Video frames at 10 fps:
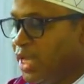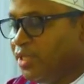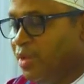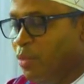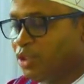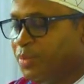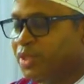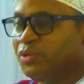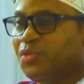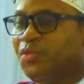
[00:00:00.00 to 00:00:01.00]
the most
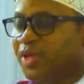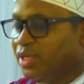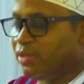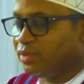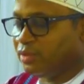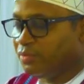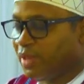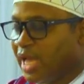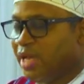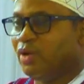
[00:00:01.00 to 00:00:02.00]
beautiful things
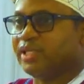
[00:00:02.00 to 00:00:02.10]
are not